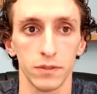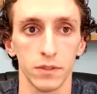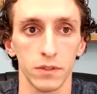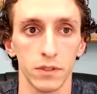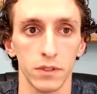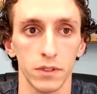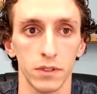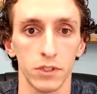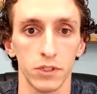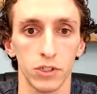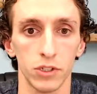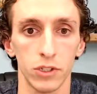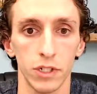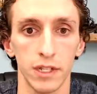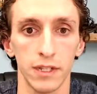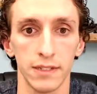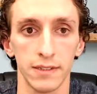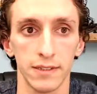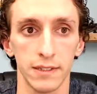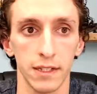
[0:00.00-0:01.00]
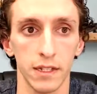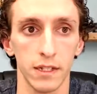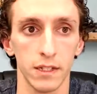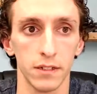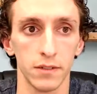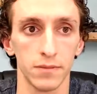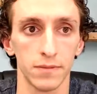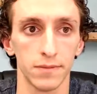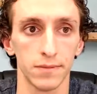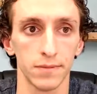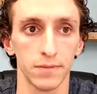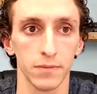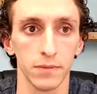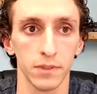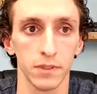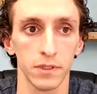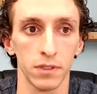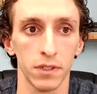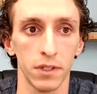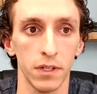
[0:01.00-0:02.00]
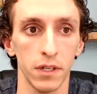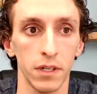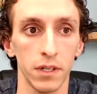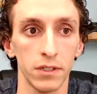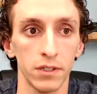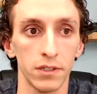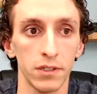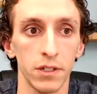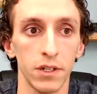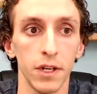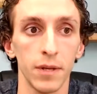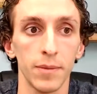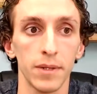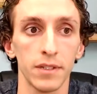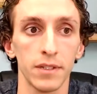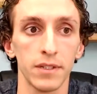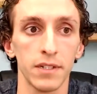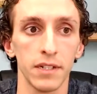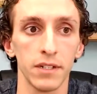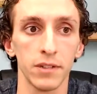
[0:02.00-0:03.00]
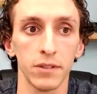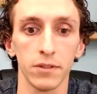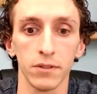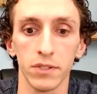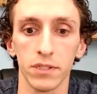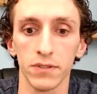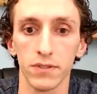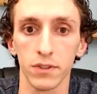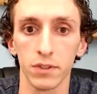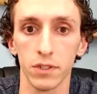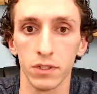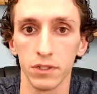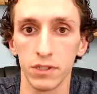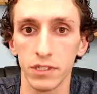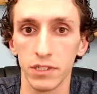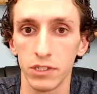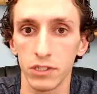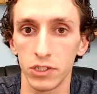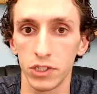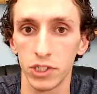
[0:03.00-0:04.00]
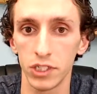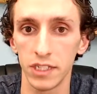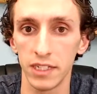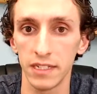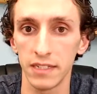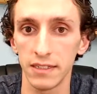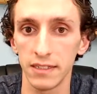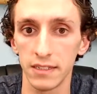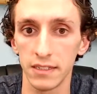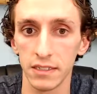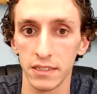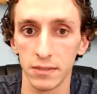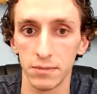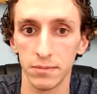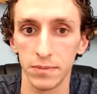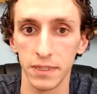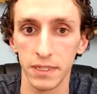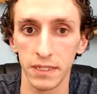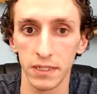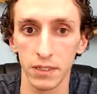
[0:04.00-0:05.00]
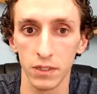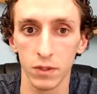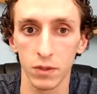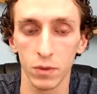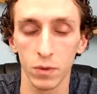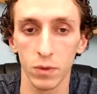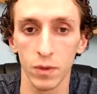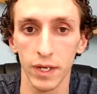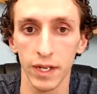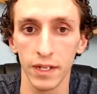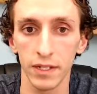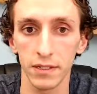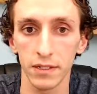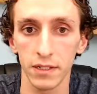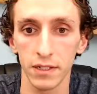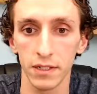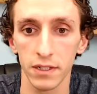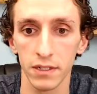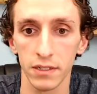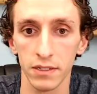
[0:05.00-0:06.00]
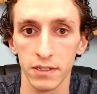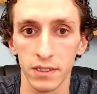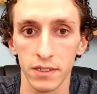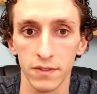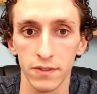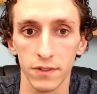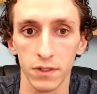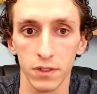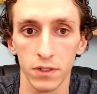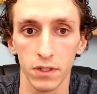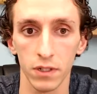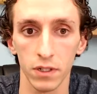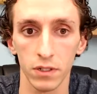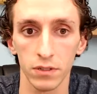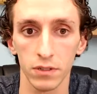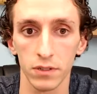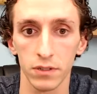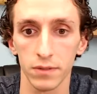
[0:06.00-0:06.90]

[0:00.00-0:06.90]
Let's try this again. Sorry about the technical difficulties. Chase is being quite difficult.